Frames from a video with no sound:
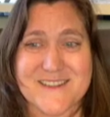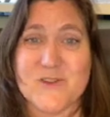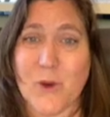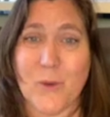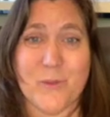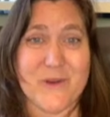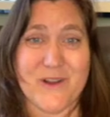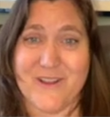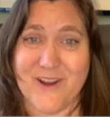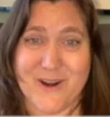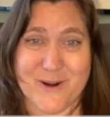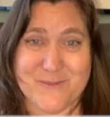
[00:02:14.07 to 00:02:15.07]
Don't be
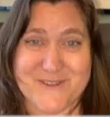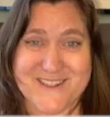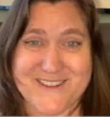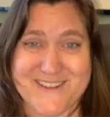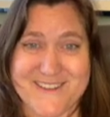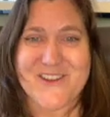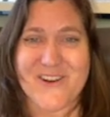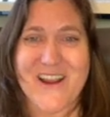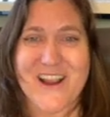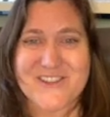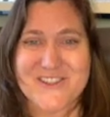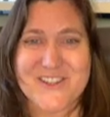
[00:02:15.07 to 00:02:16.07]
alarmed. There are
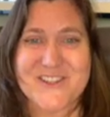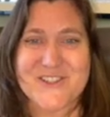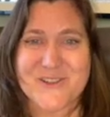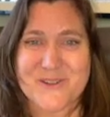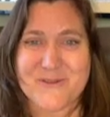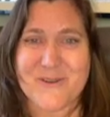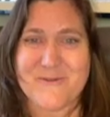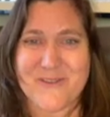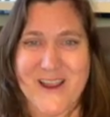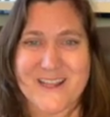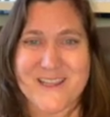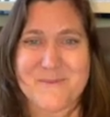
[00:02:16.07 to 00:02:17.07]
actually two different
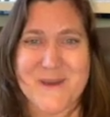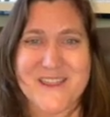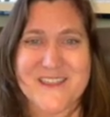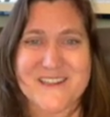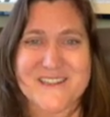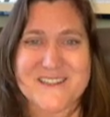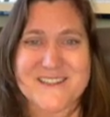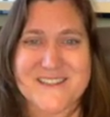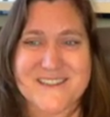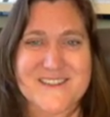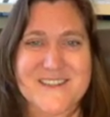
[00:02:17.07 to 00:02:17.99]
filing methods